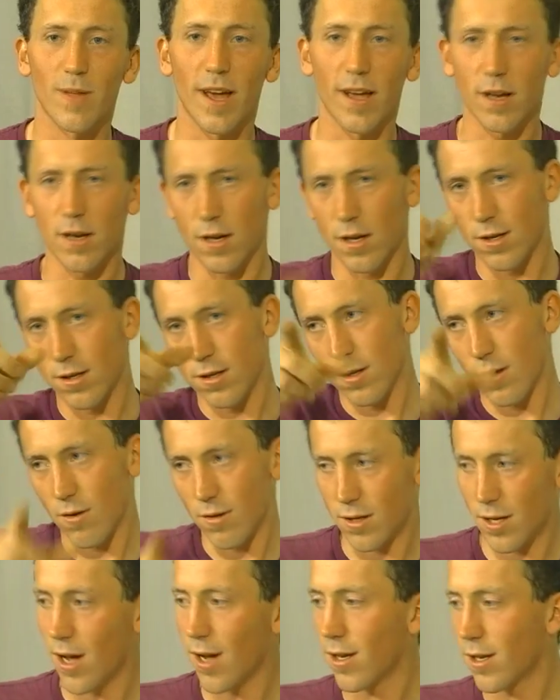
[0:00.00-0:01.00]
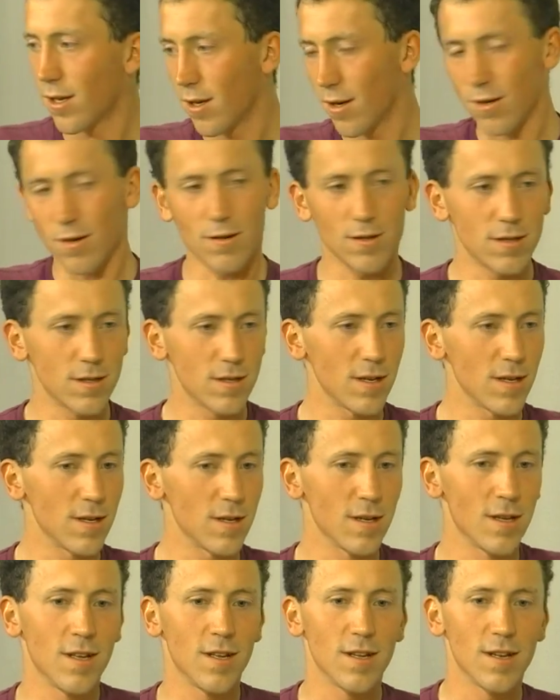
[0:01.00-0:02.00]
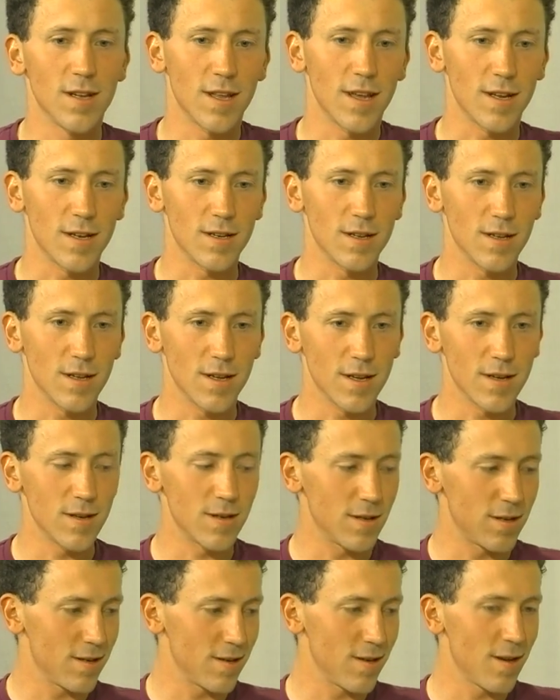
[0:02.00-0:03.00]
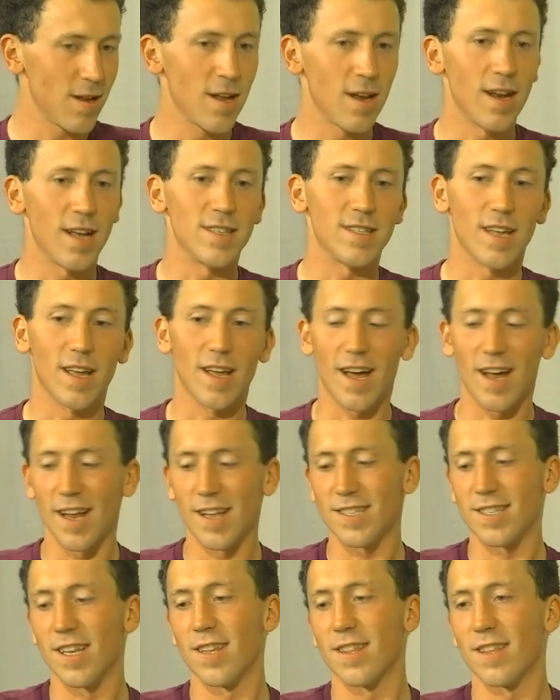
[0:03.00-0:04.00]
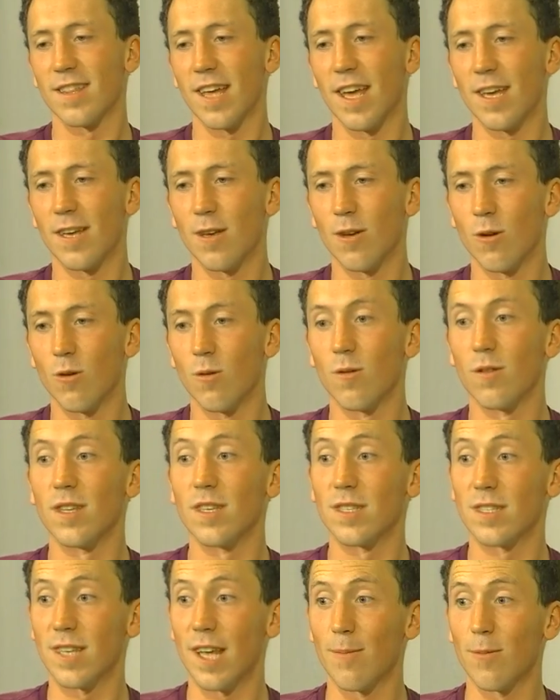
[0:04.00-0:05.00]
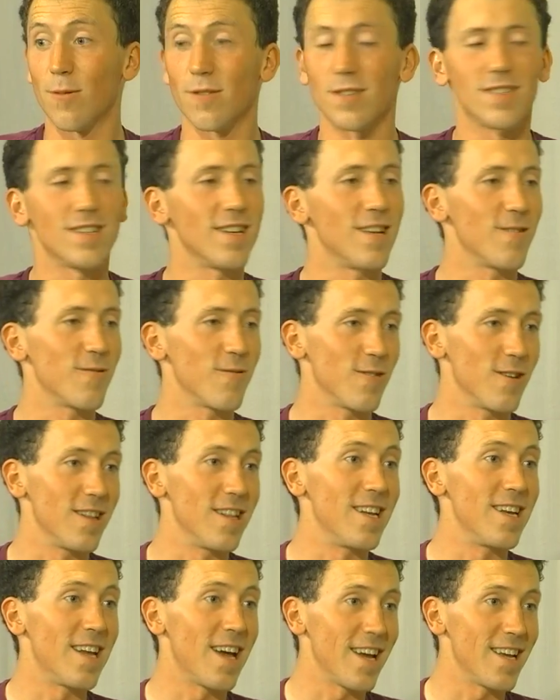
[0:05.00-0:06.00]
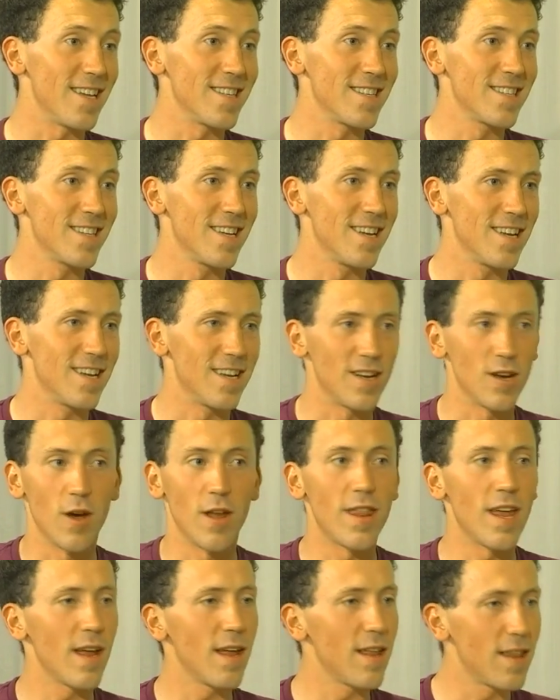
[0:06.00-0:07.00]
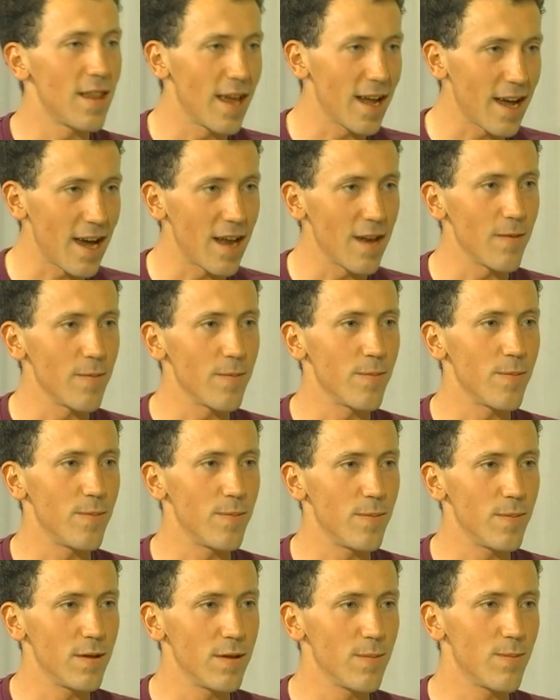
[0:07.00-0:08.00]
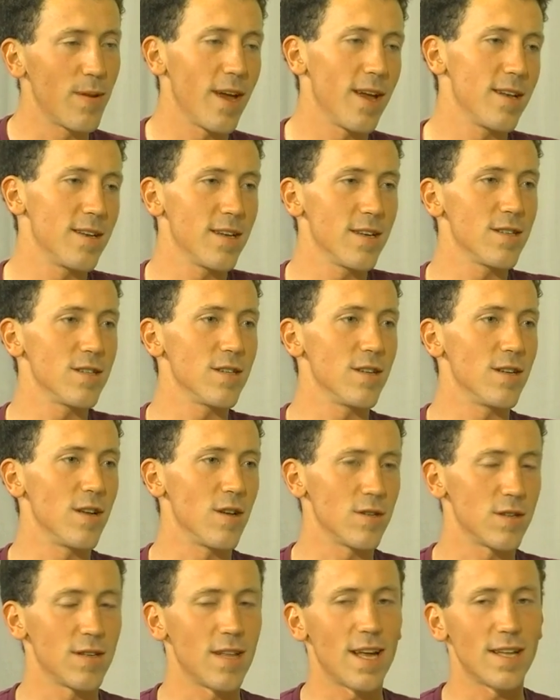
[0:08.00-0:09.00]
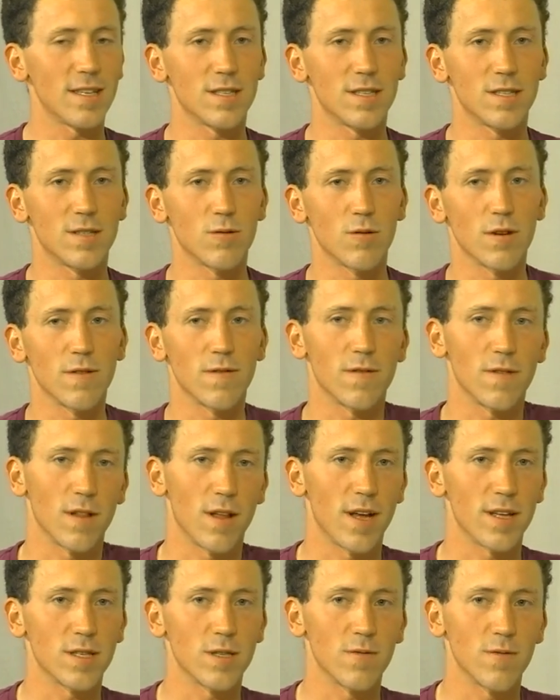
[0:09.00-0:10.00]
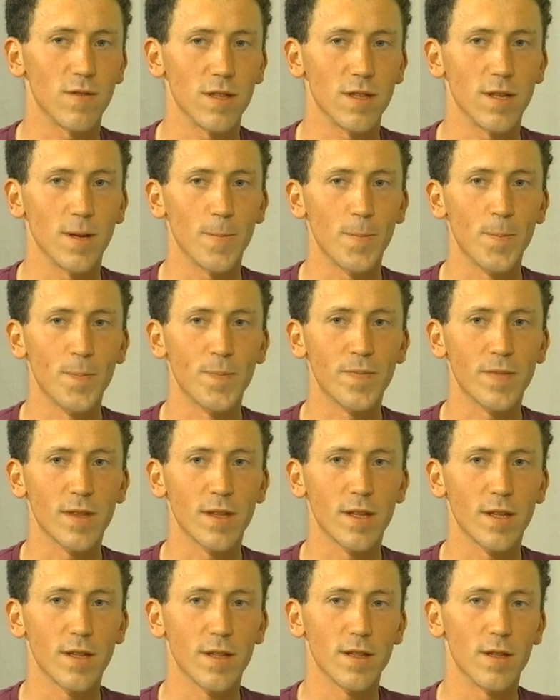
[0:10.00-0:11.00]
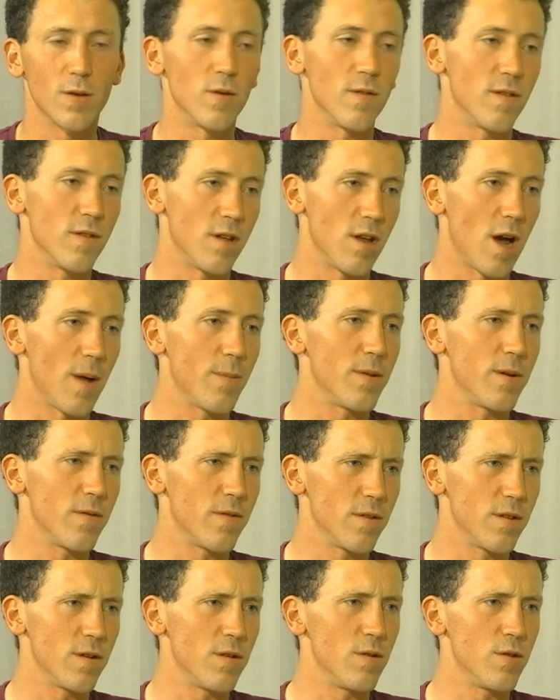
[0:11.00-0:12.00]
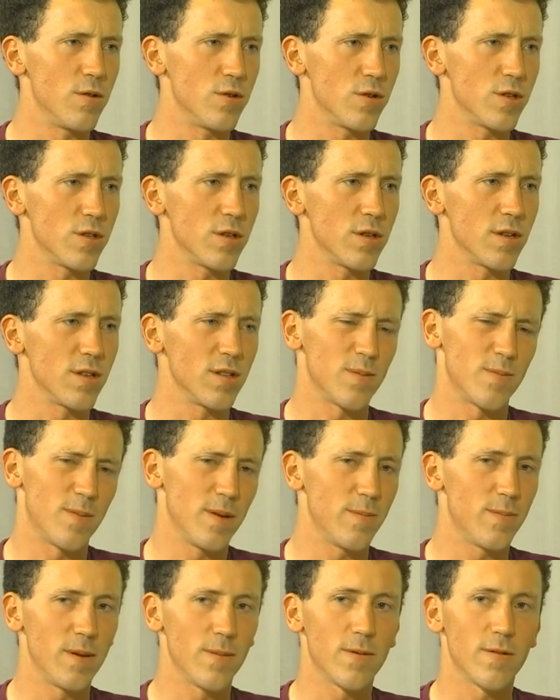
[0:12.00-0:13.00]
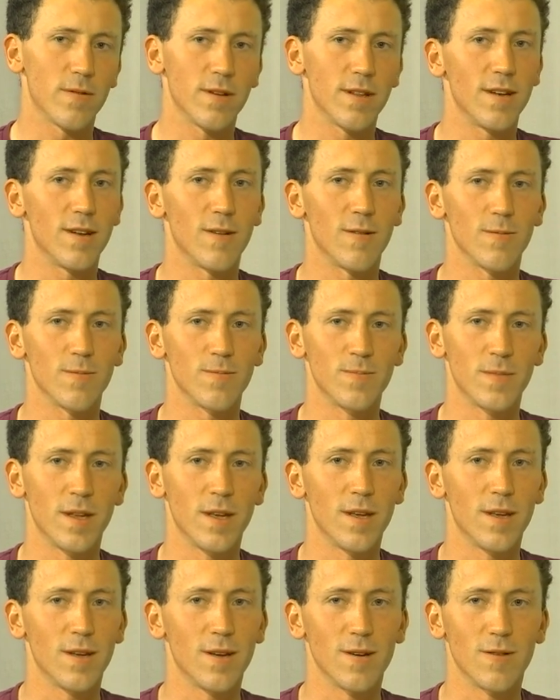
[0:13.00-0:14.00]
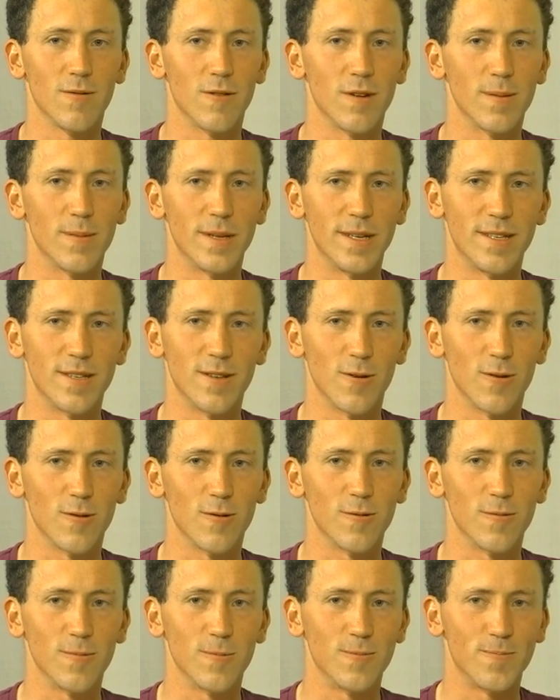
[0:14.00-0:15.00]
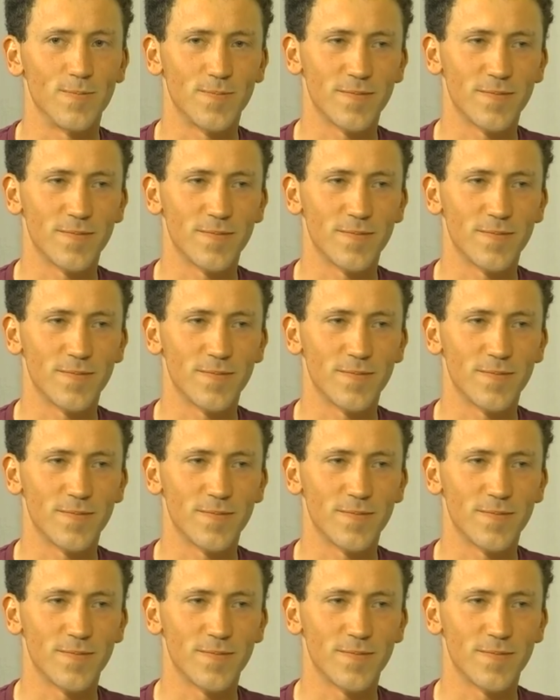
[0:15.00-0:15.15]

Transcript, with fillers: be like, don't talk, you know, don't sit. Like, uh, and I say, I say, thank you, this table is sitting really nice. You know, and they, mm. and they kind of pay attention, you know. So that's the sort of philosophy that, that we've adopted for the nutrition because pe yeah. people really don't want to be told